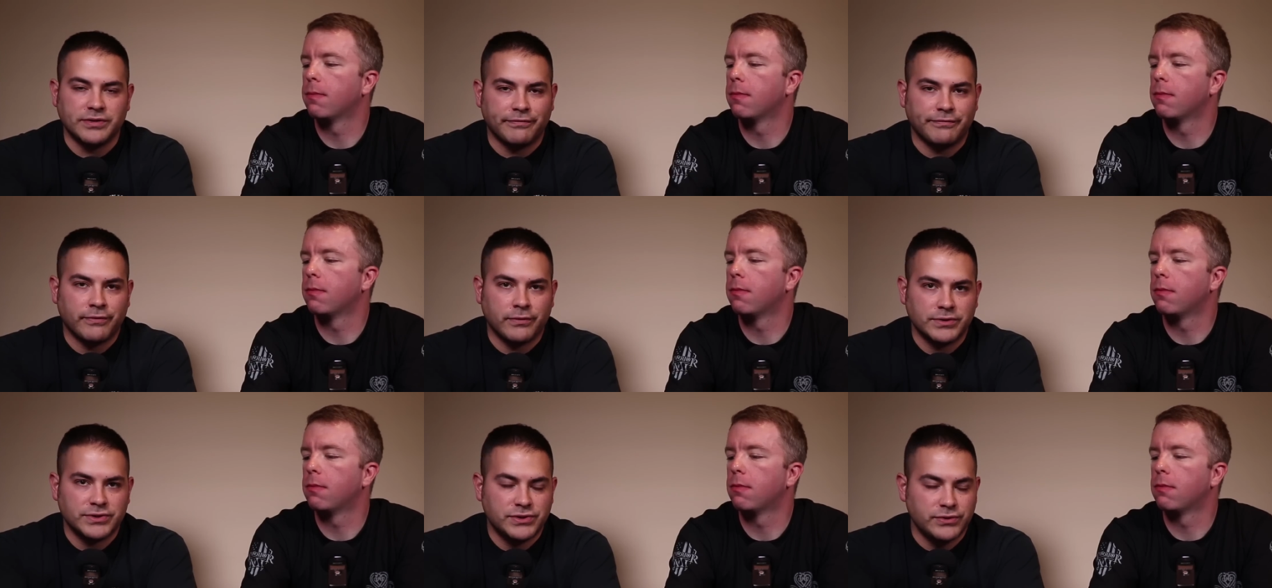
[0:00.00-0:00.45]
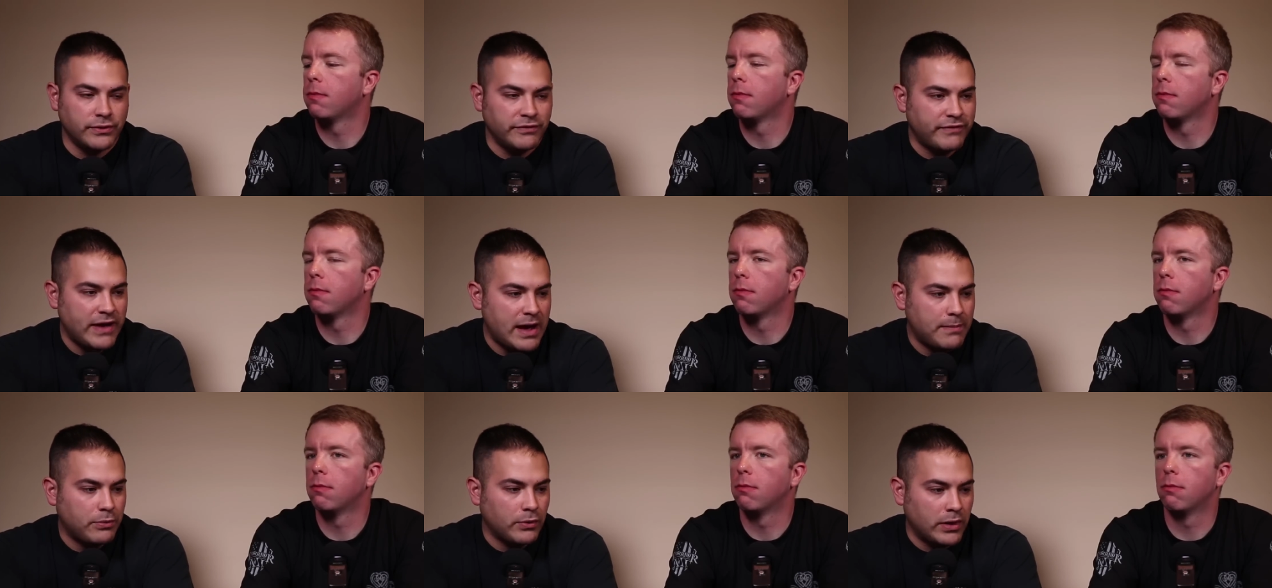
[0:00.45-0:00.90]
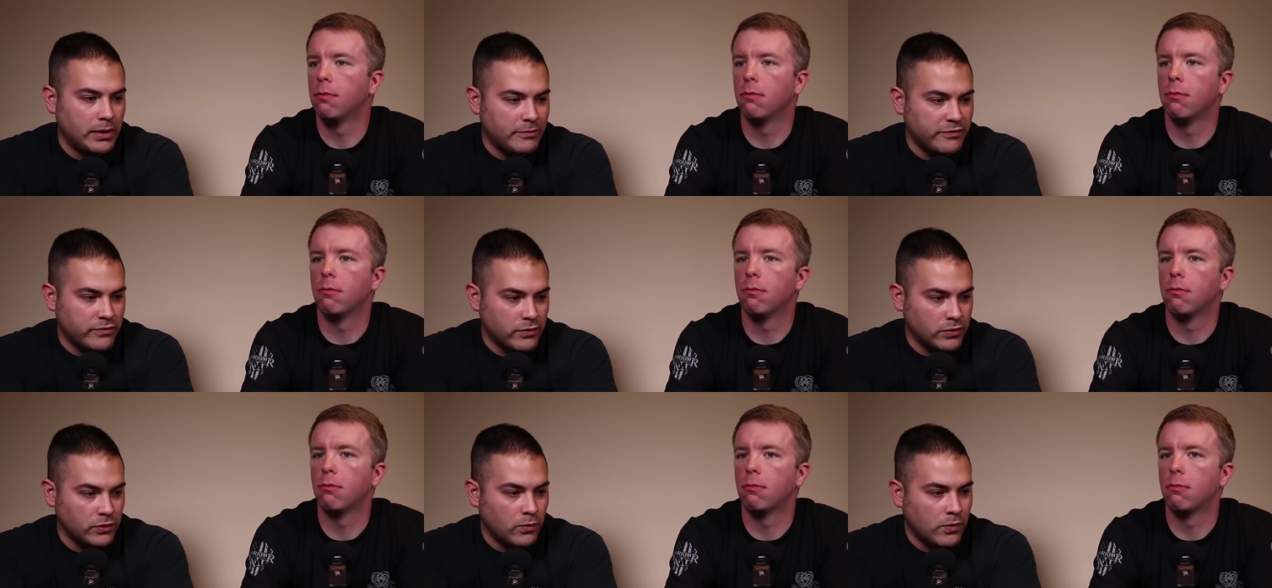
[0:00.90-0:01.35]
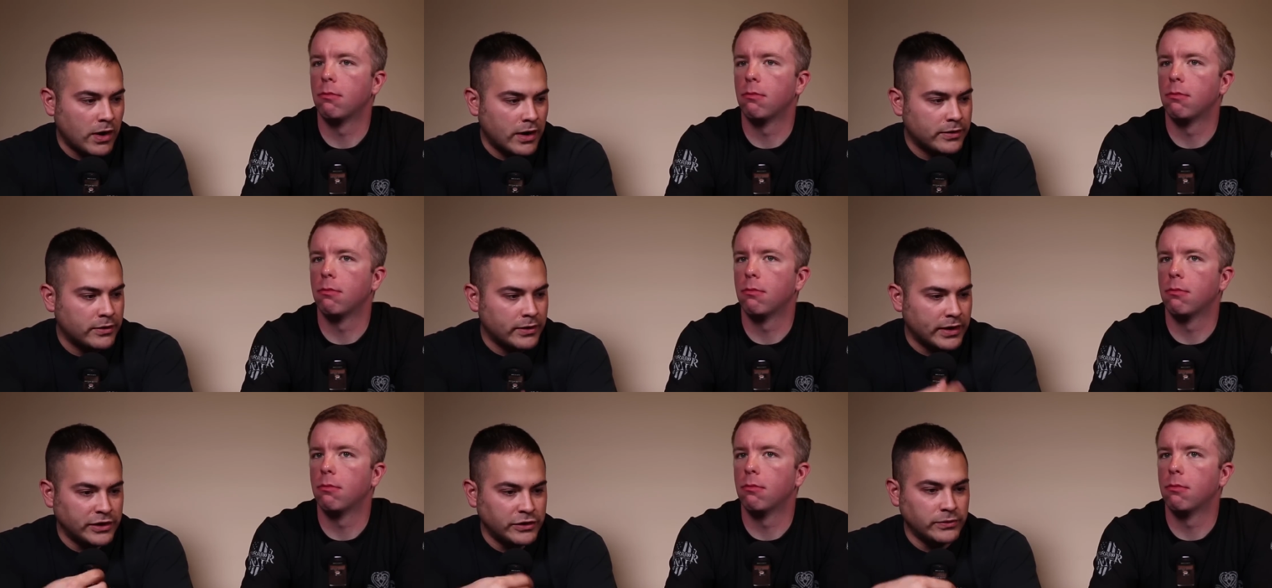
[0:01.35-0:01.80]
Speaker 1: is the first to evaporate before the
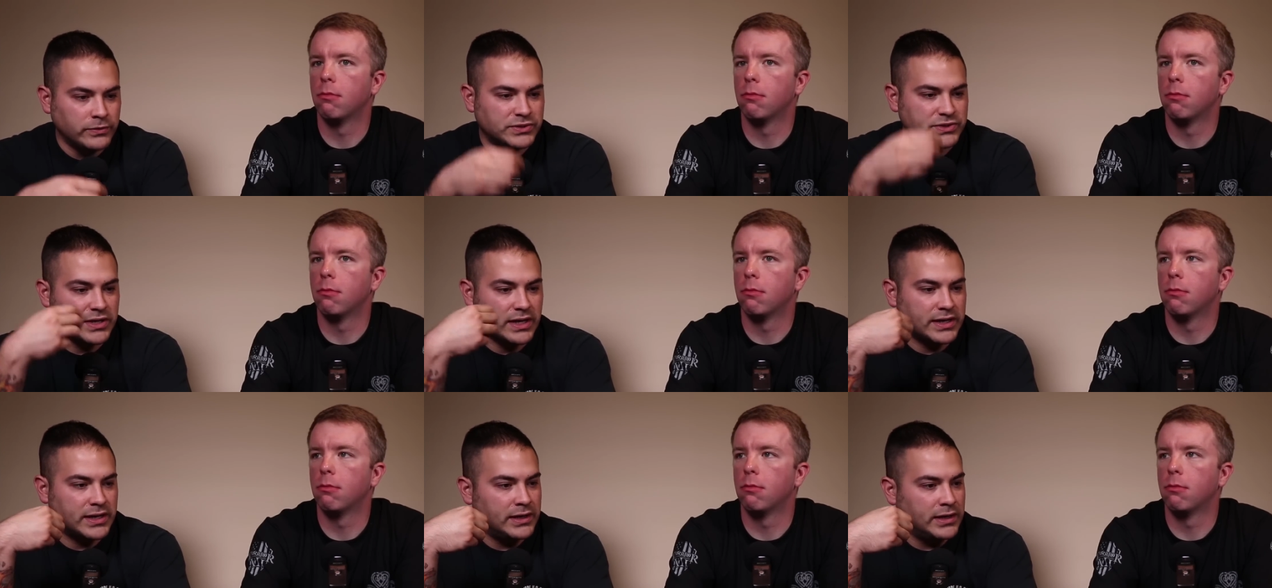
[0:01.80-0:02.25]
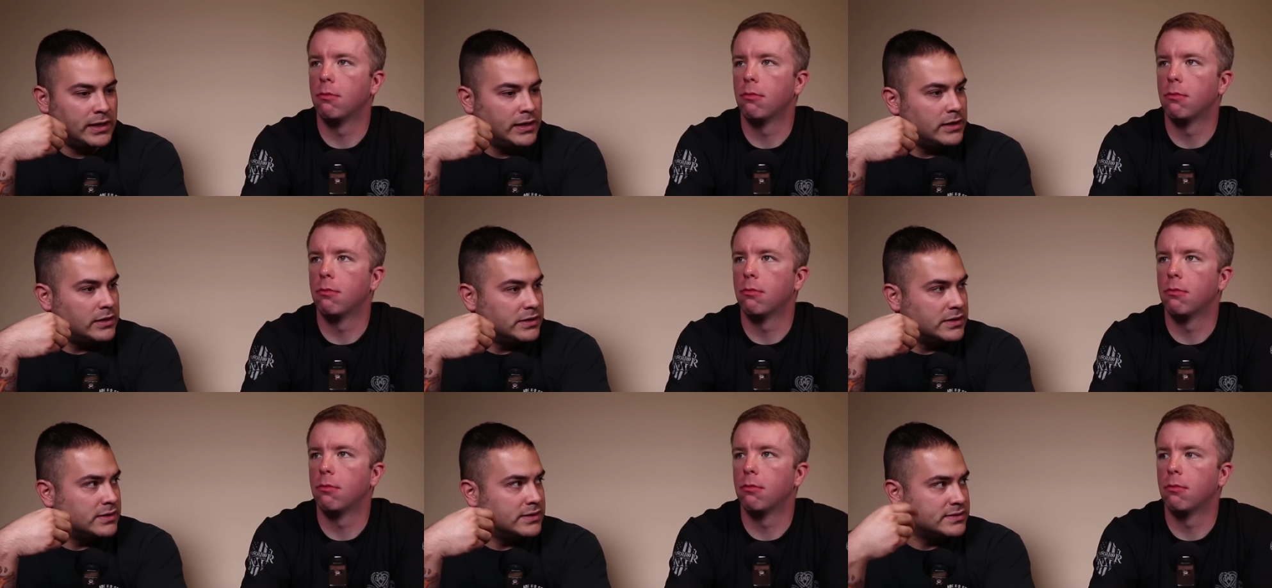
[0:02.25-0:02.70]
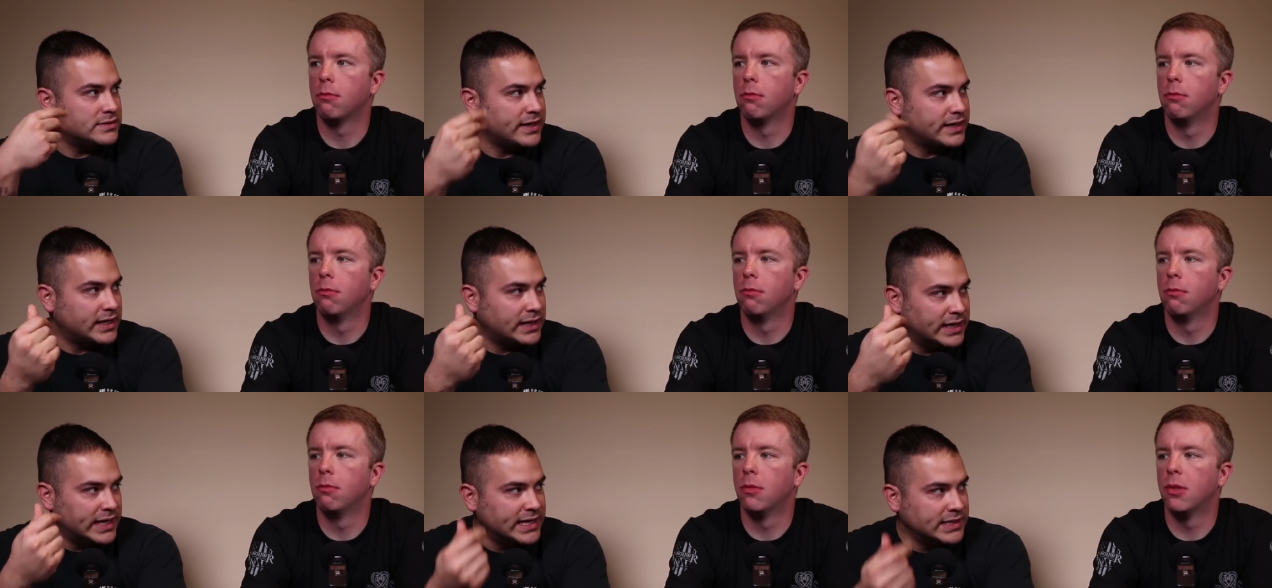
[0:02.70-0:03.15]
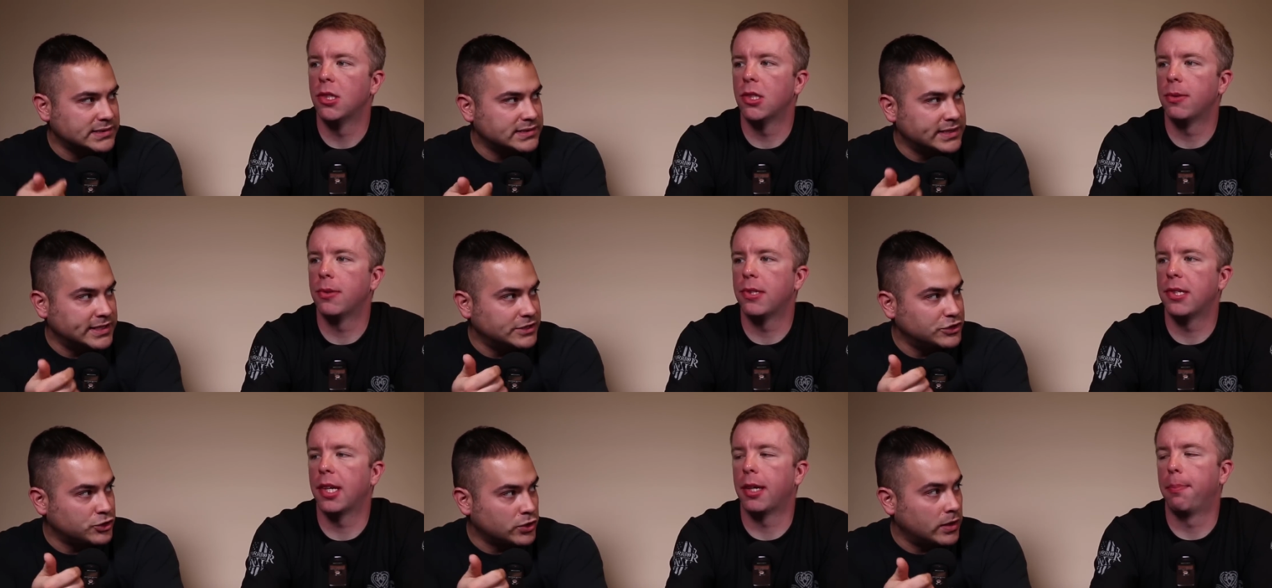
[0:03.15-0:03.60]
water, and you suck it in, and it's like an
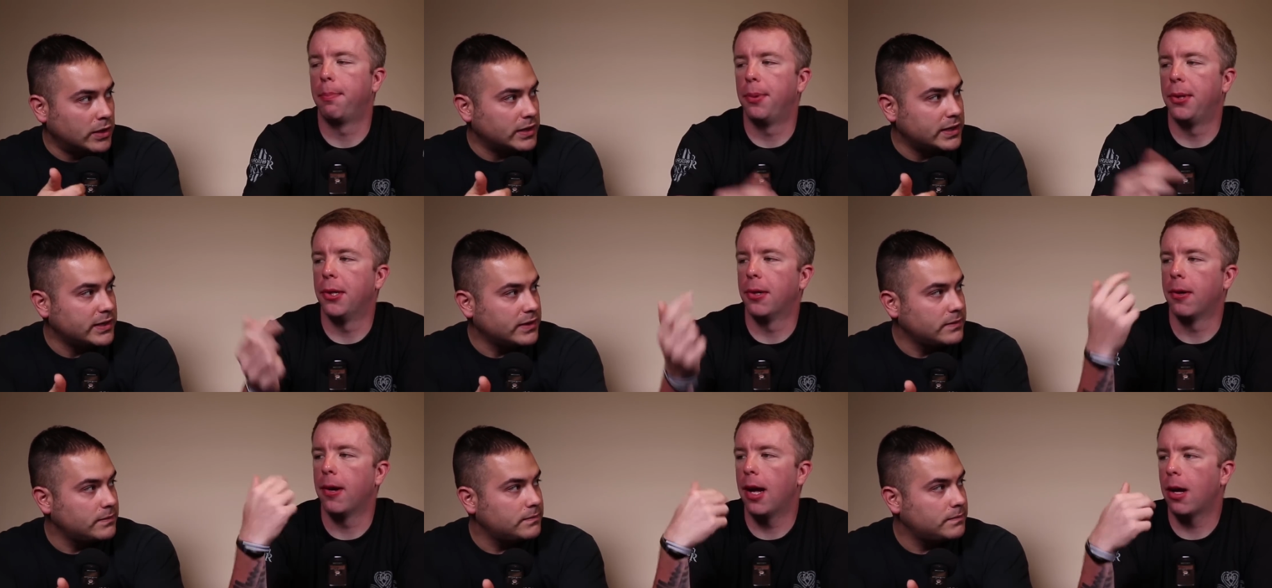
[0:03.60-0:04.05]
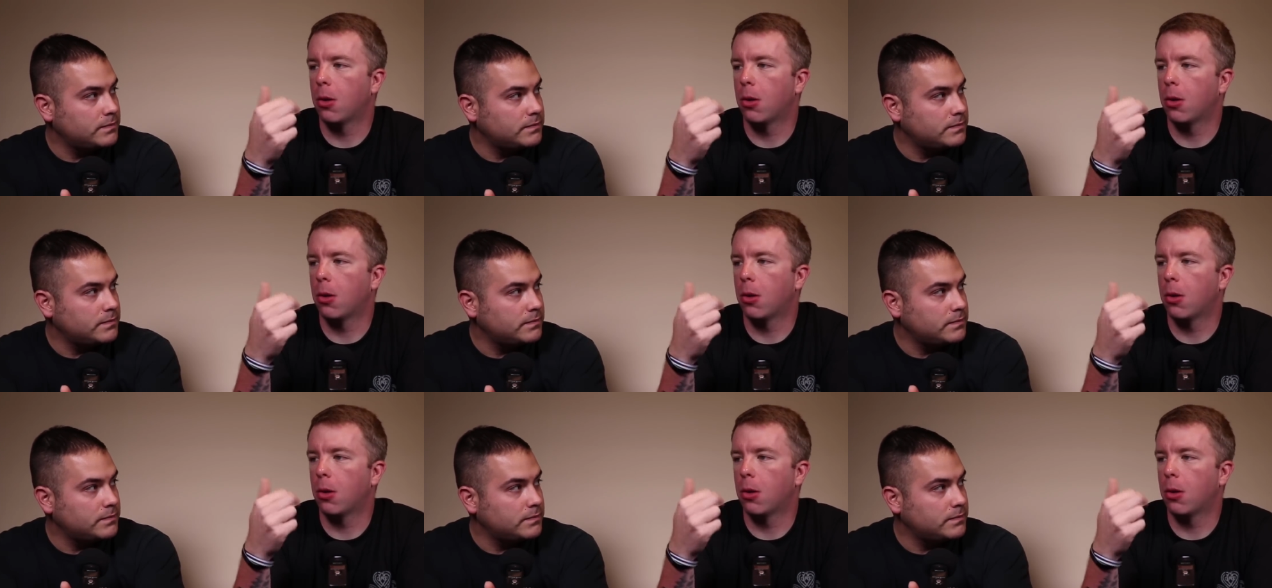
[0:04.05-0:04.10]
instant so it's like drunk. pure